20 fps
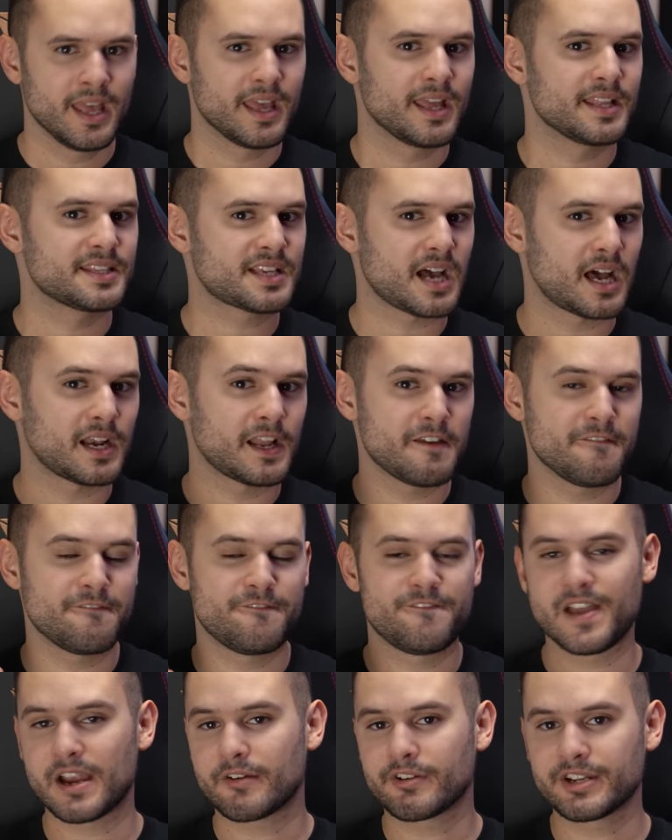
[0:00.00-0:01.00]
It's got a
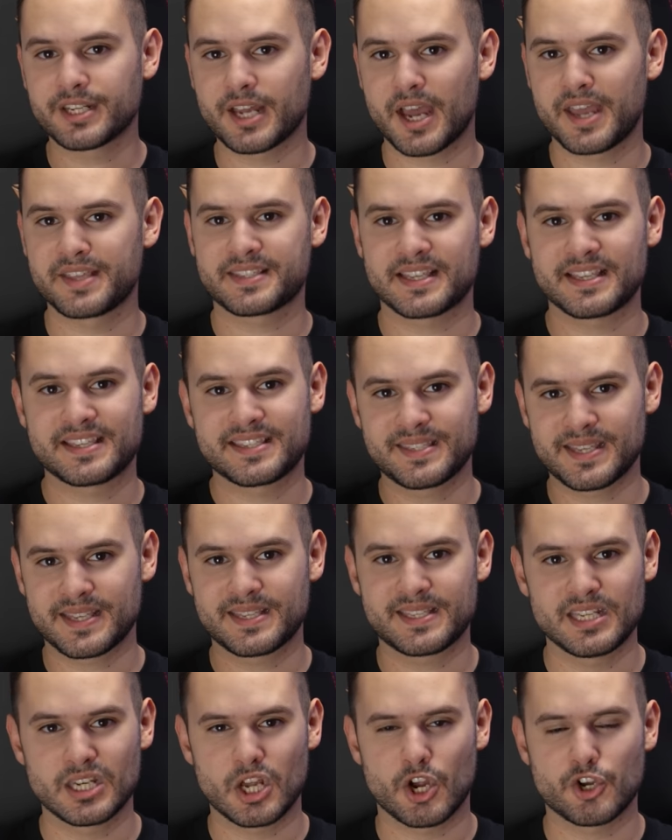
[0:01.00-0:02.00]
very nice
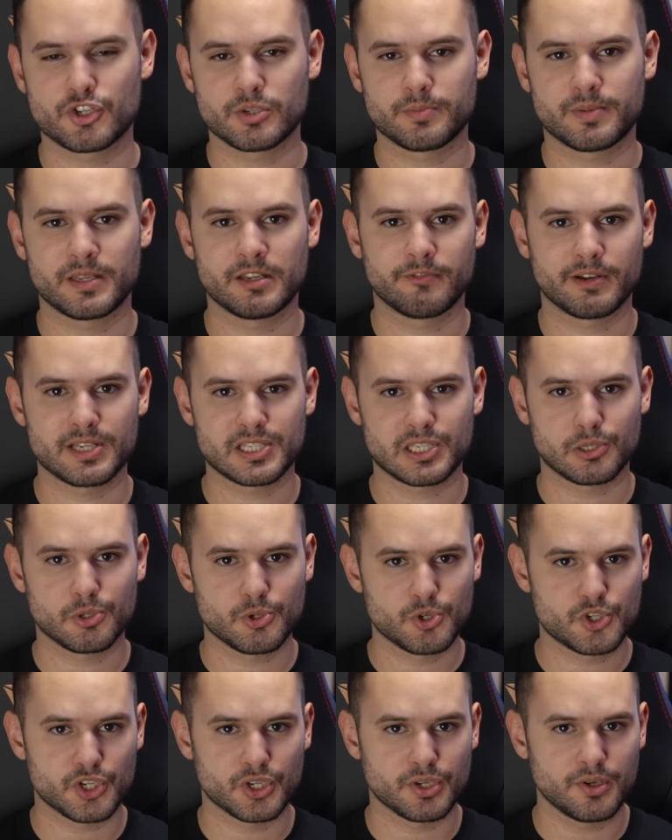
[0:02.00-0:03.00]
1600p
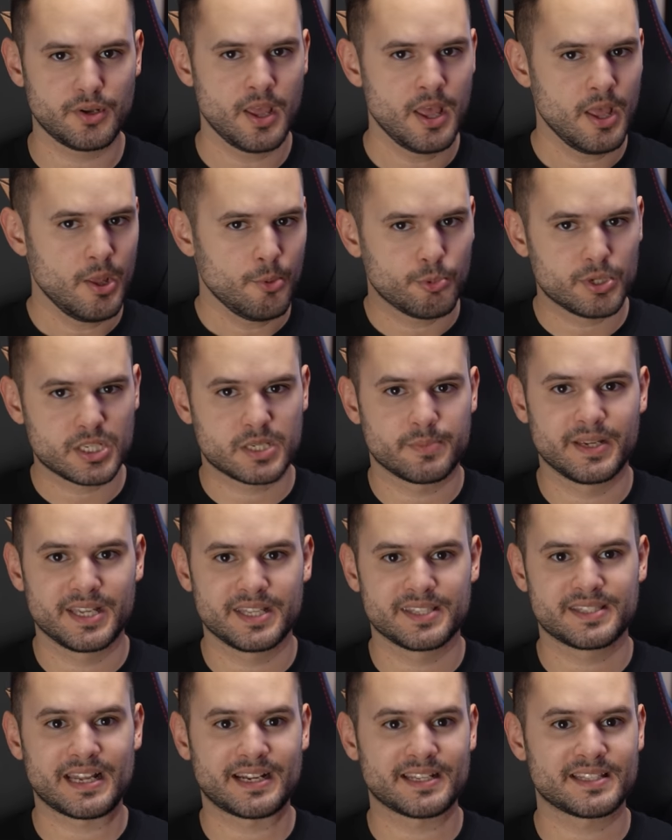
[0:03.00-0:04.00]
resolution, which
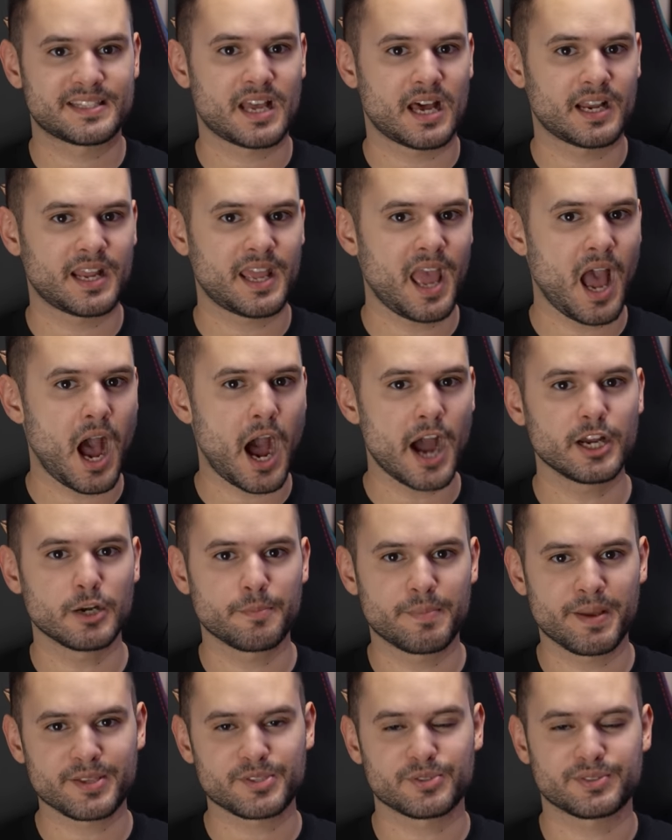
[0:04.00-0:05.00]
means that it's got a higher
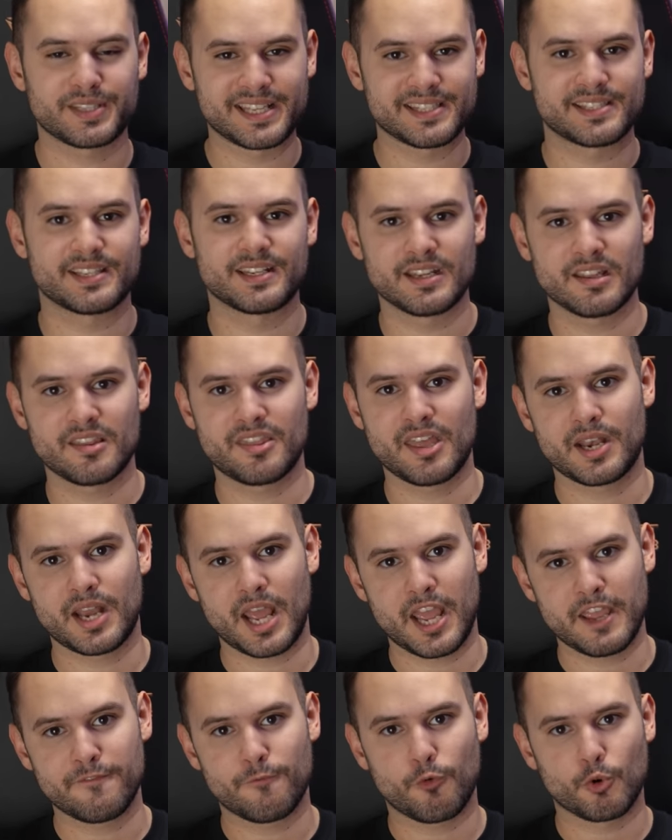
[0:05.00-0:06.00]
pixel density than
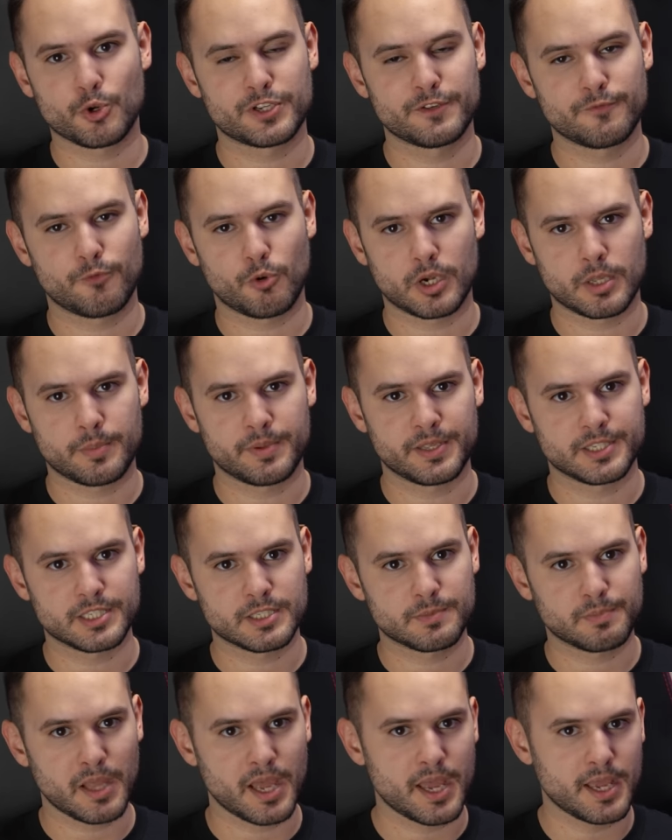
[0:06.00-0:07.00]
a 1440p
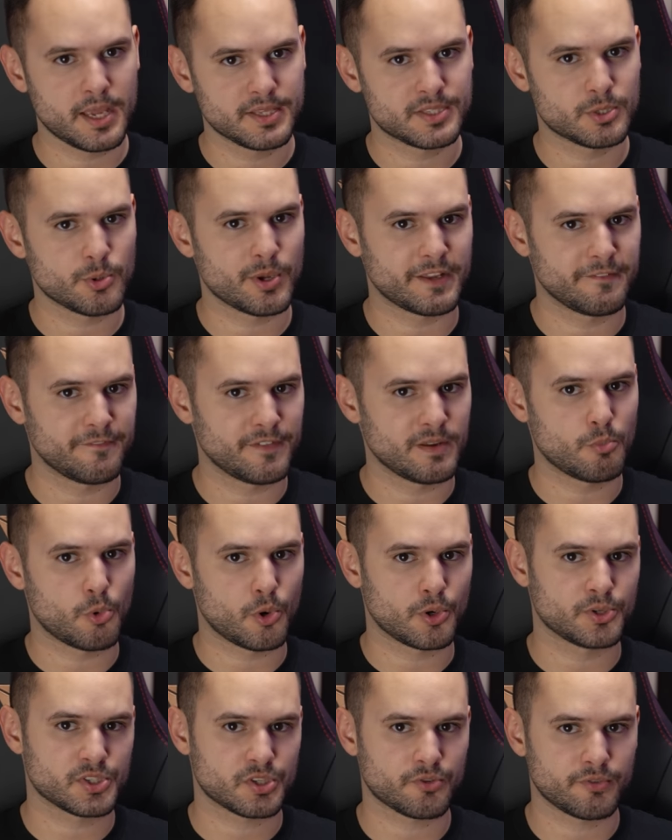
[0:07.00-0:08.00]
display, so it can fit
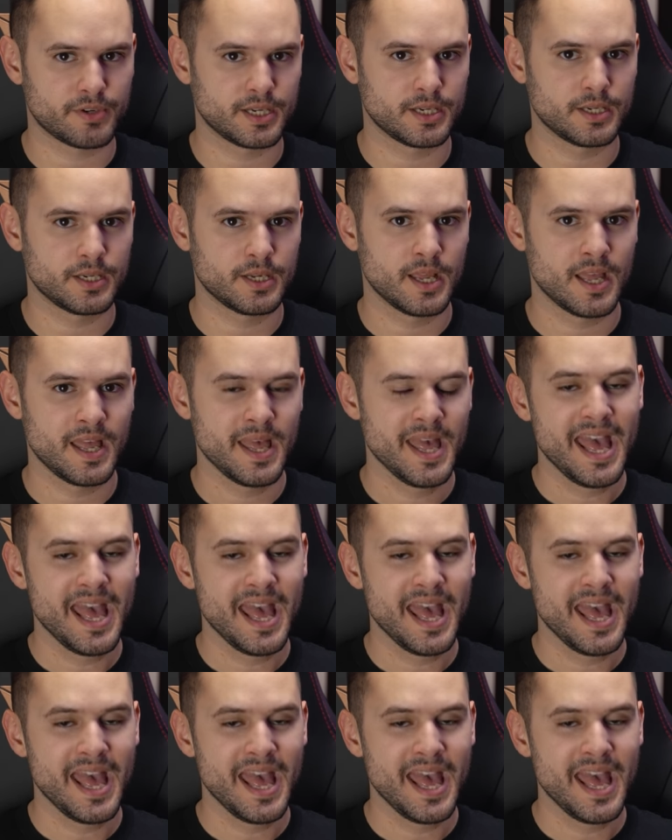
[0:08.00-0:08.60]
more on screen.